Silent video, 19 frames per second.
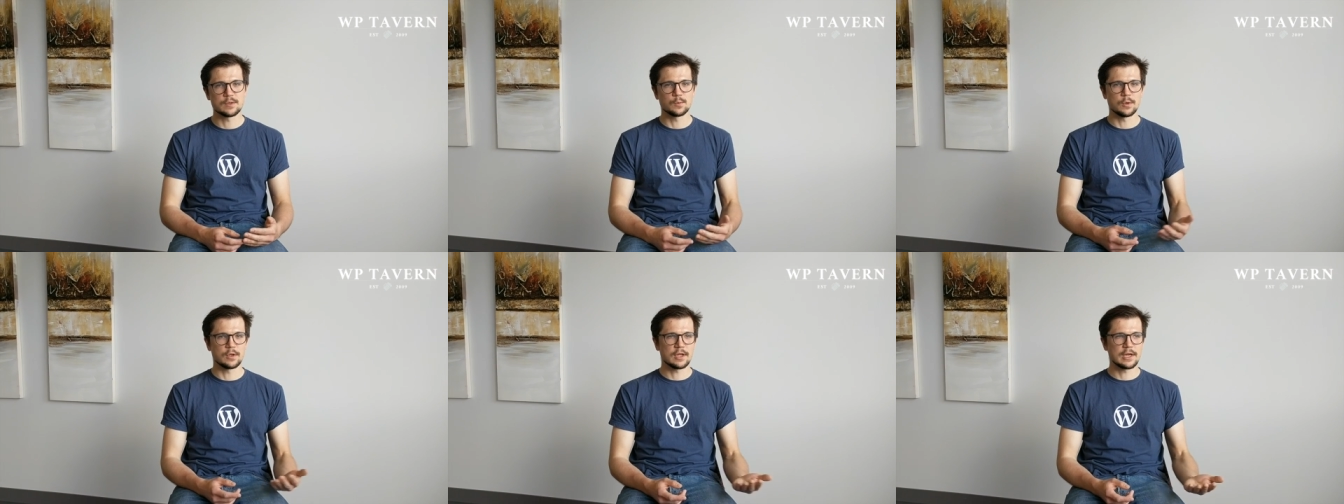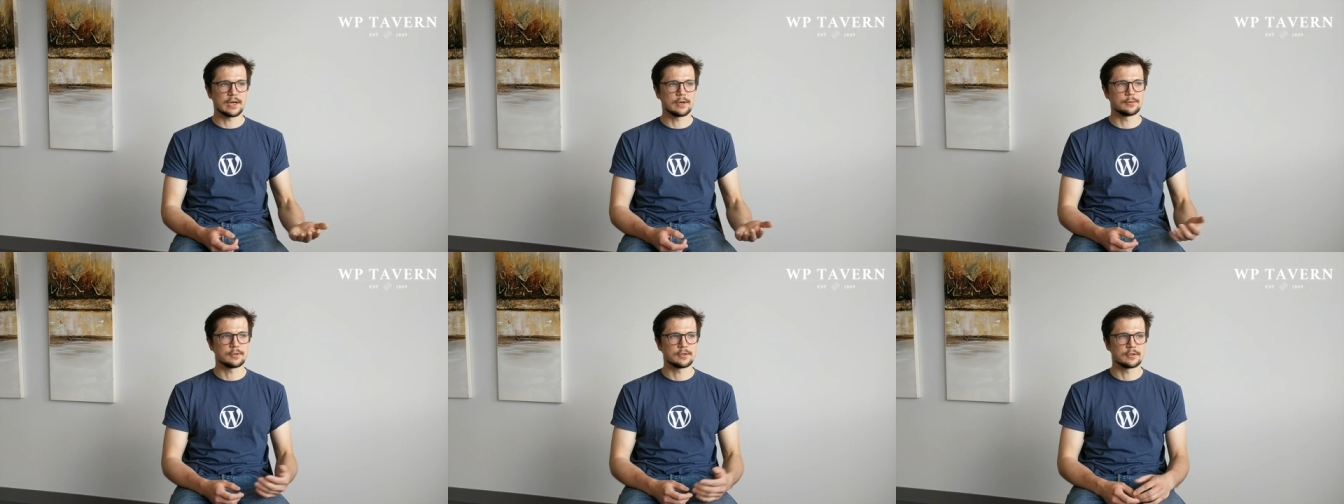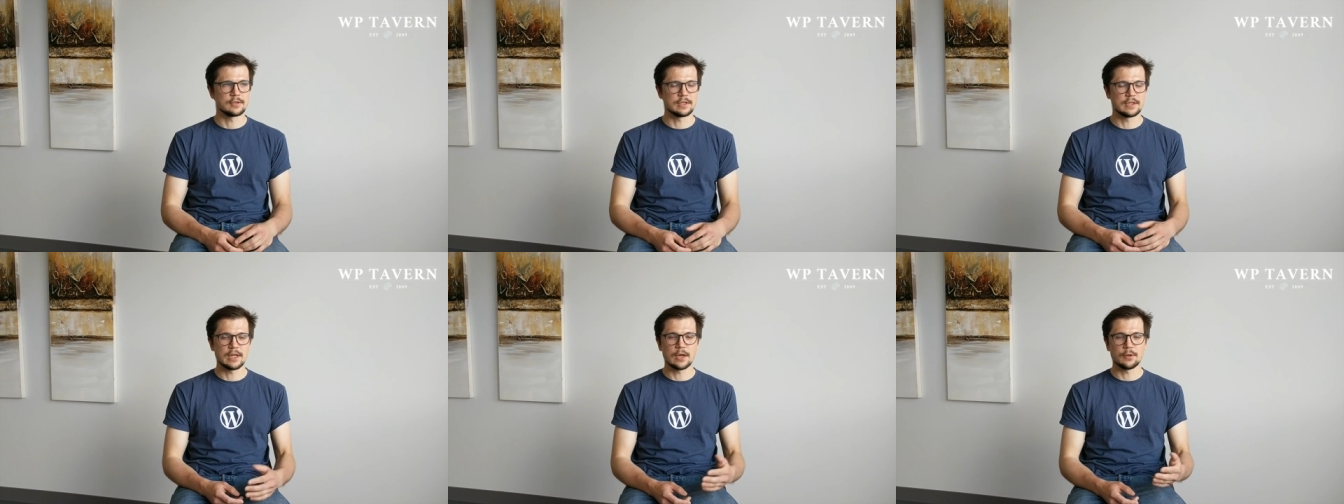with Counter,
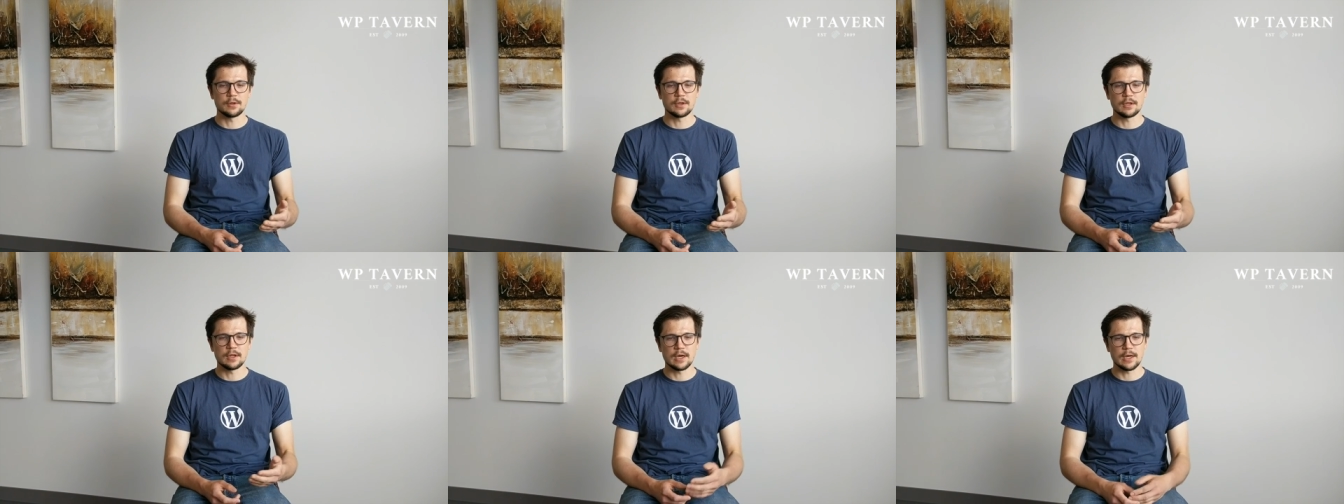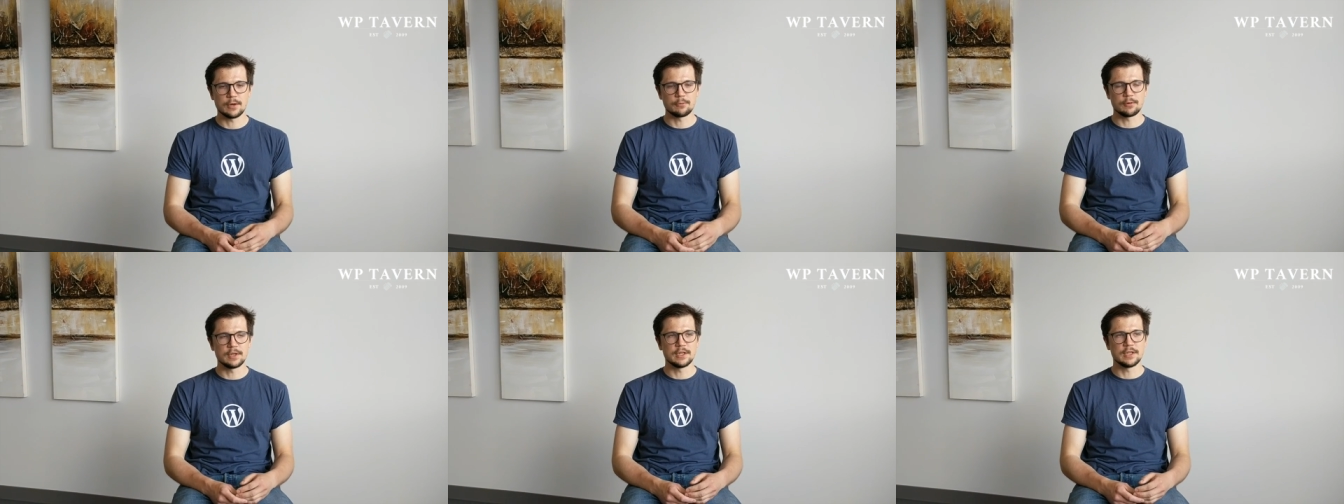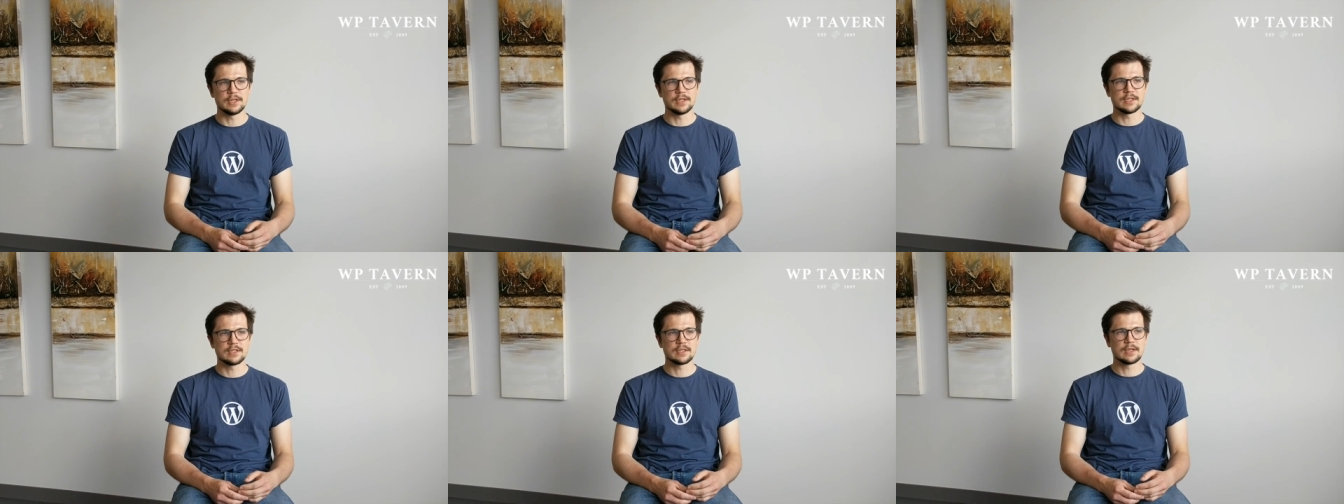and now that I
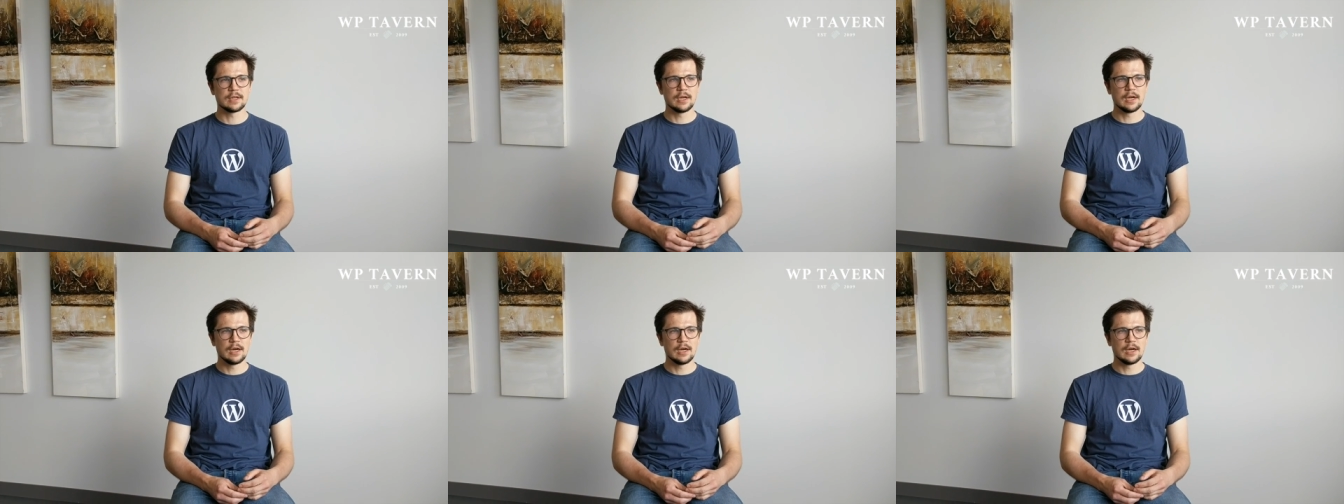released